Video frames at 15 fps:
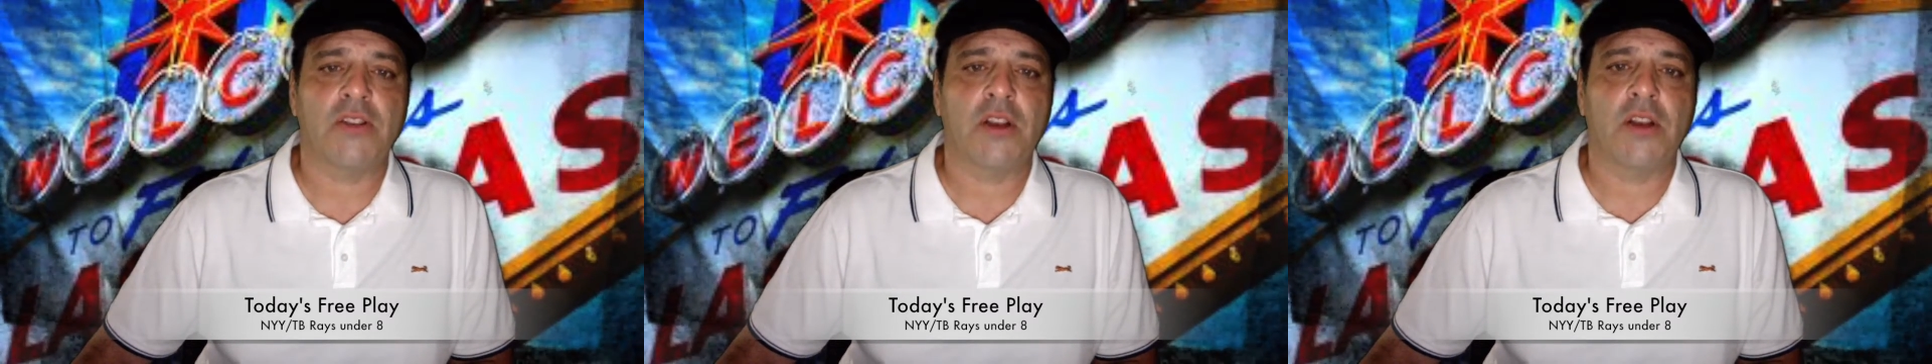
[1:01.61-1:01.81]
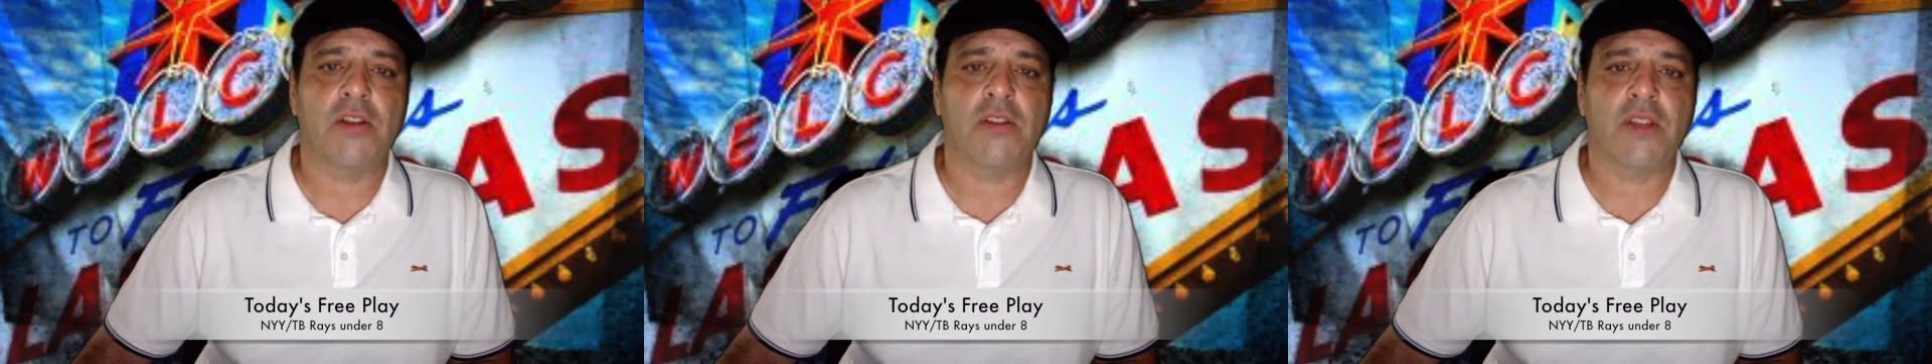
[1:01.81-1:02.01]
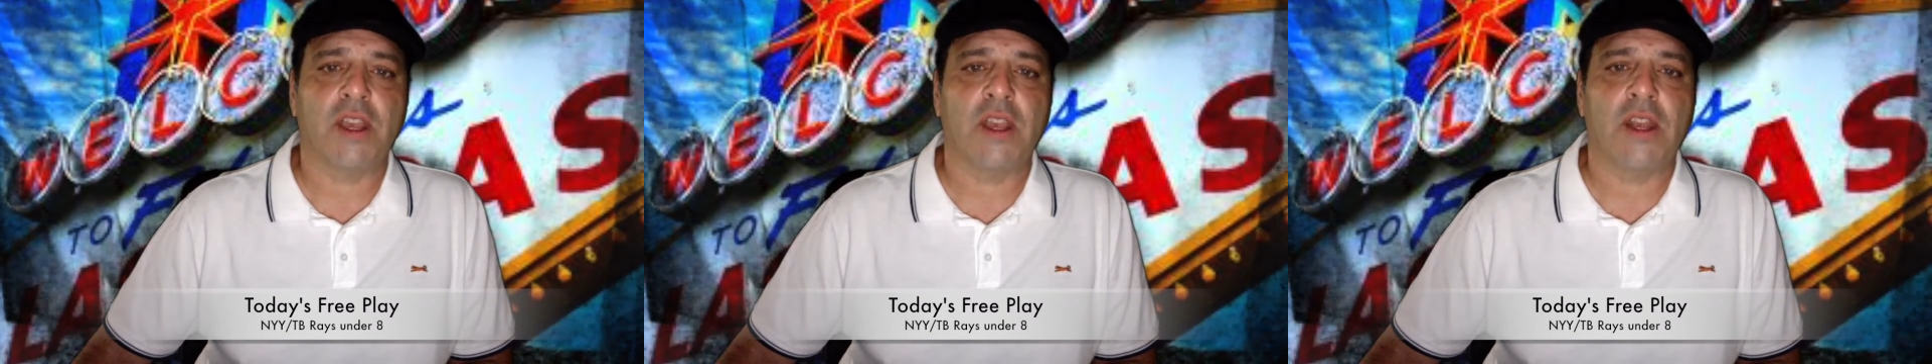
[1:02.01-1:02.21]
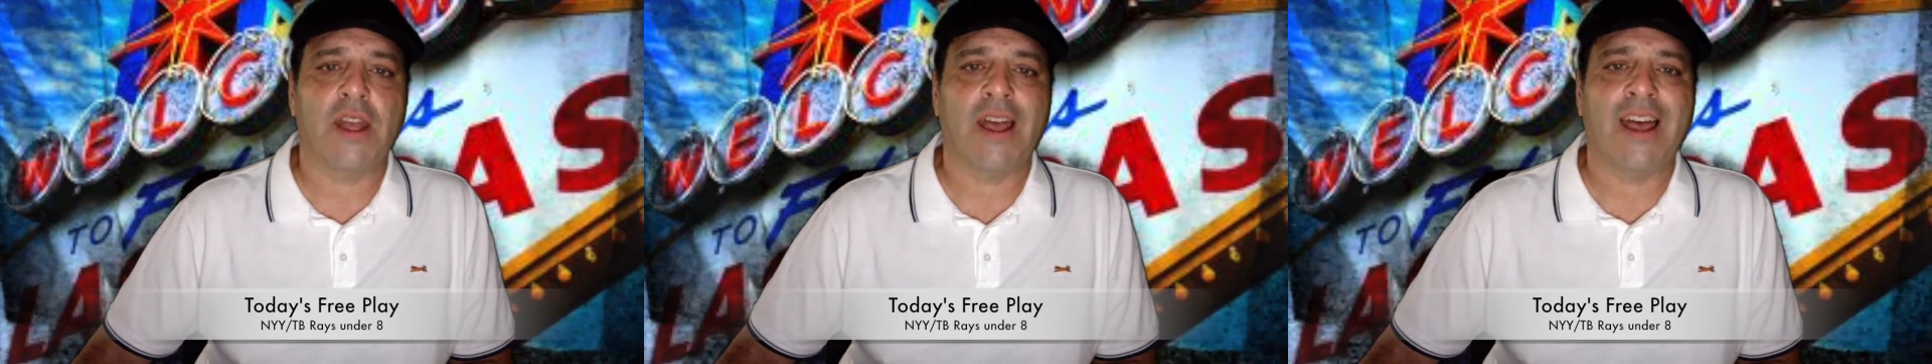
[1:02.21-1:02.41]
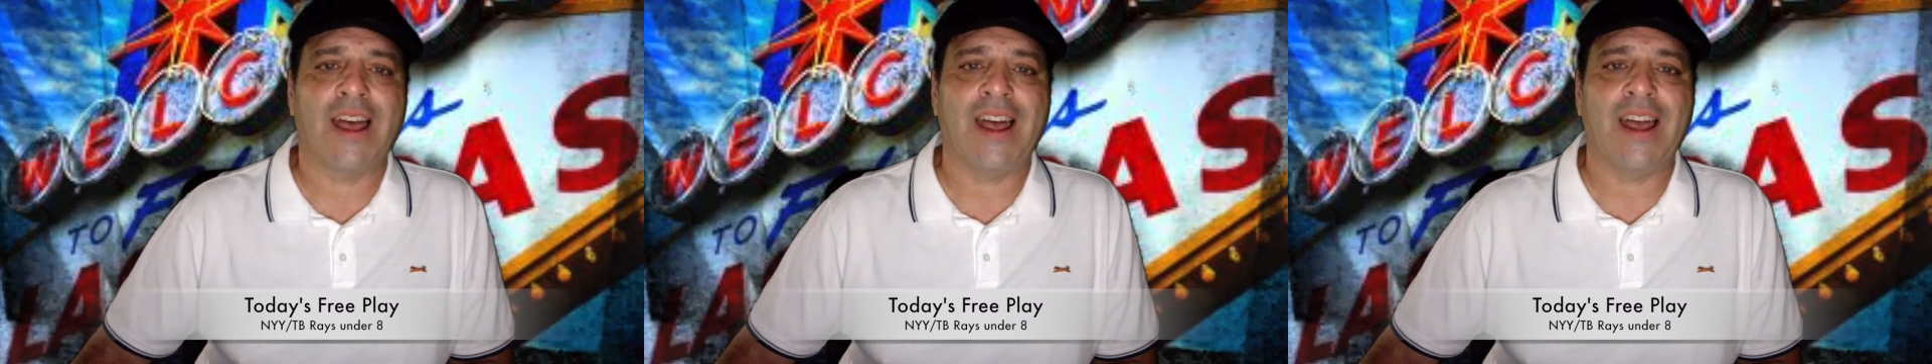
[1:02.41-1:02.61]
staying
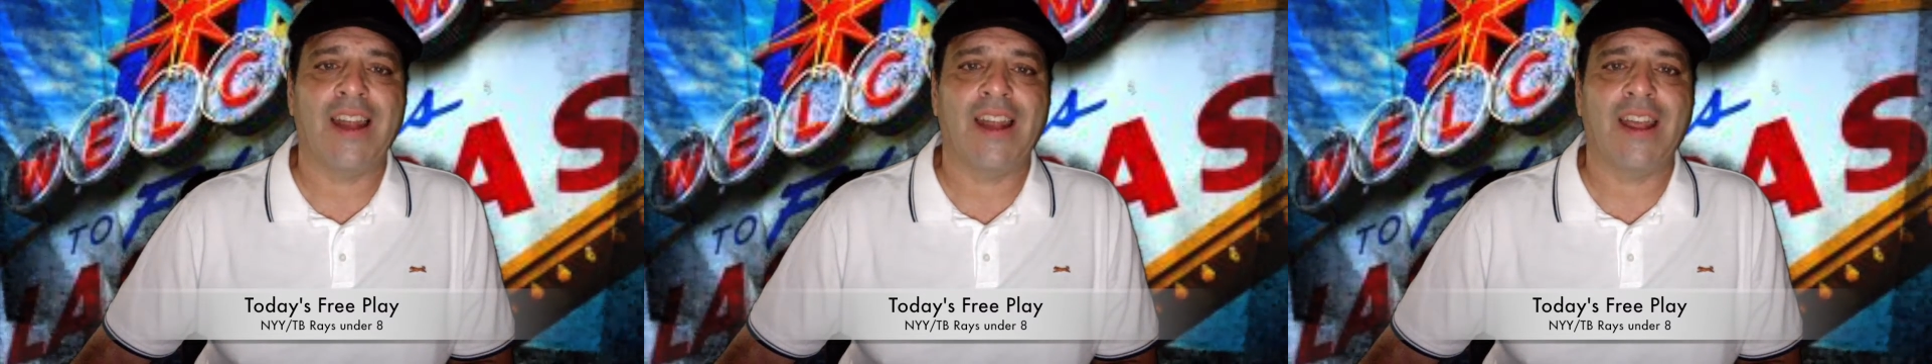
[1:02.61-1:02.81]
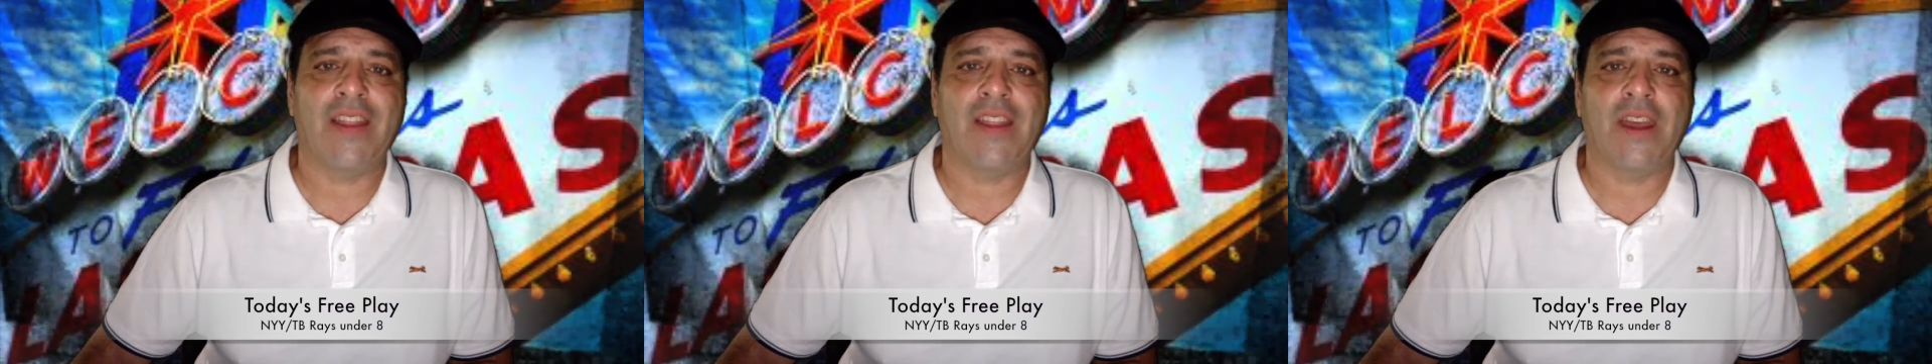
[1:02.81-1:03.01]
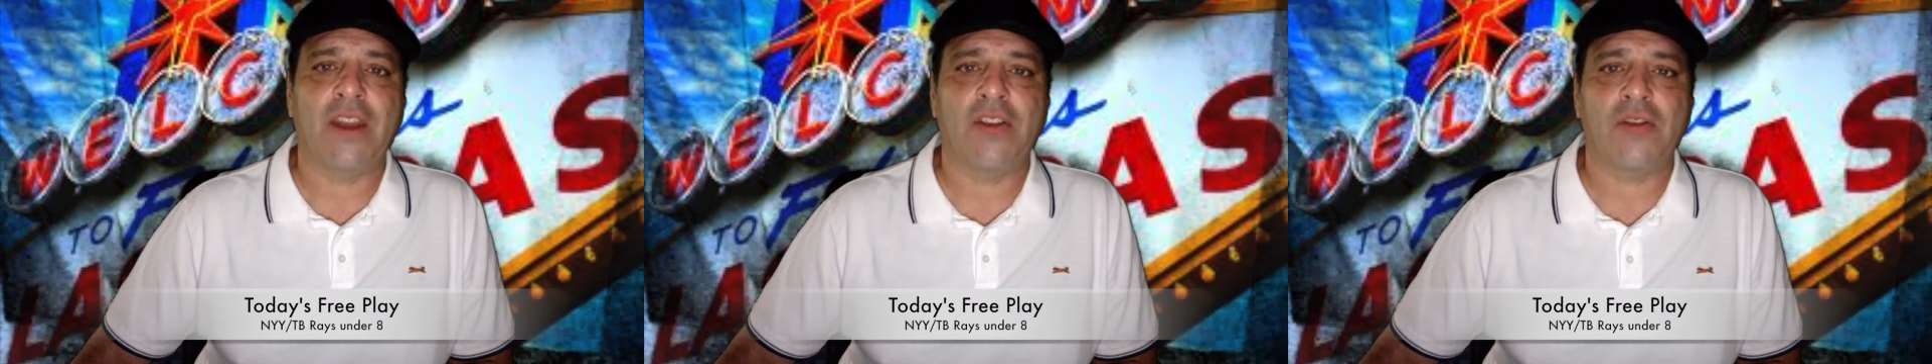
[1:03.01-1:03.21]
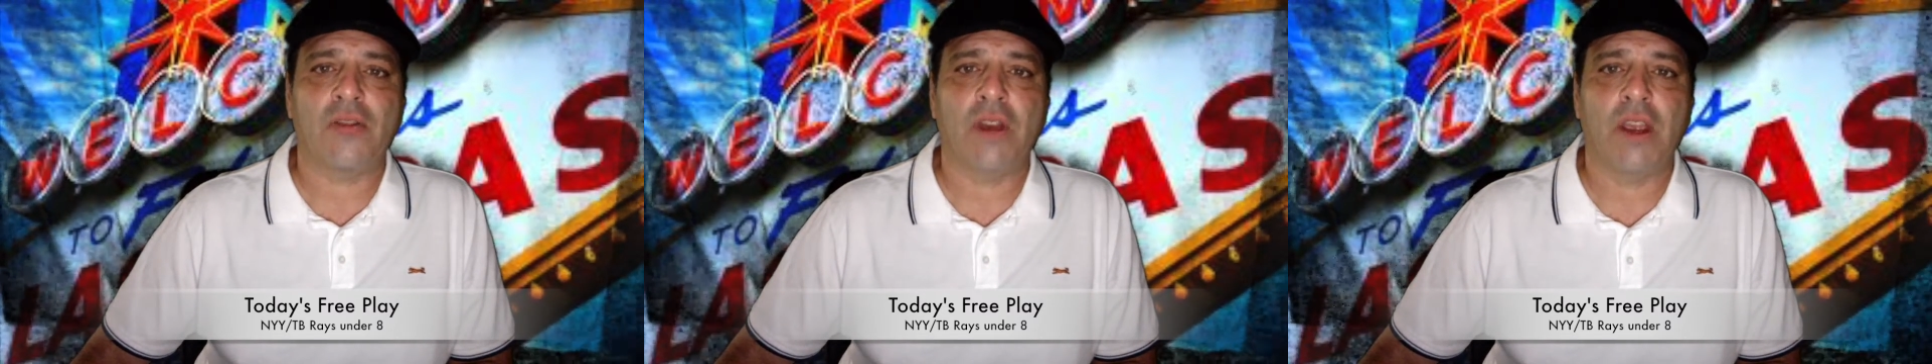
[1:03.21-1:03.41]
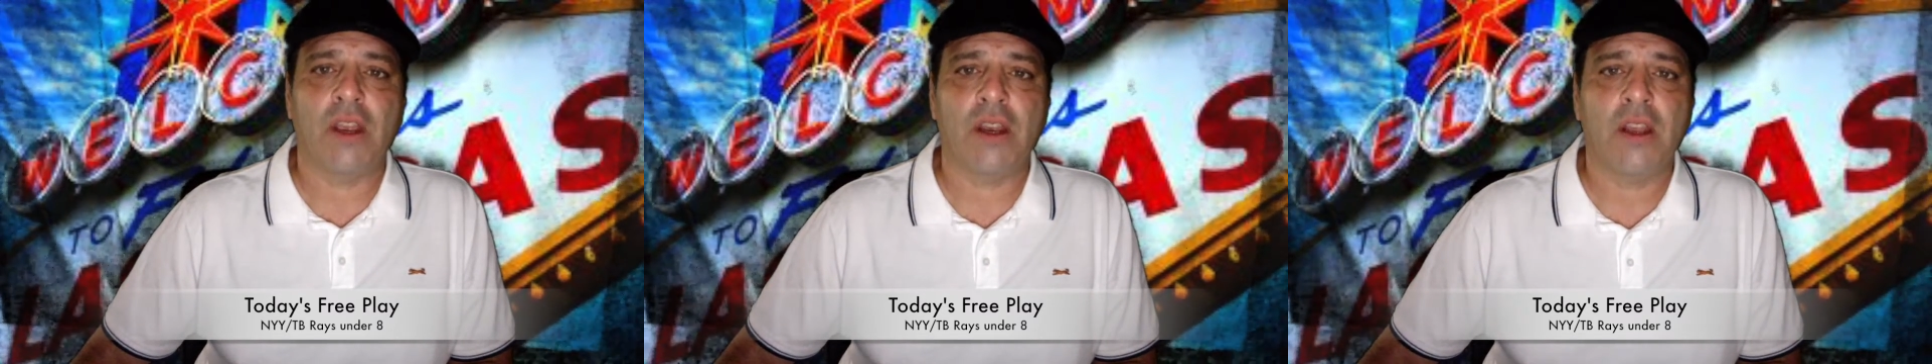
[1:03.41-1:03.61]
on that
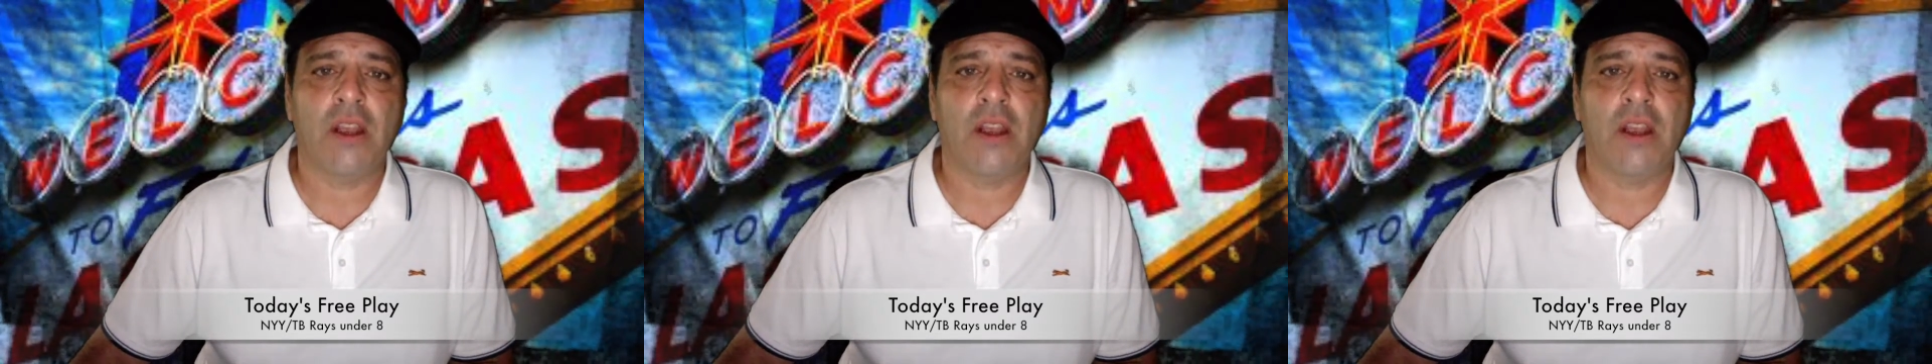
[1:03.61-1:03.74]
train.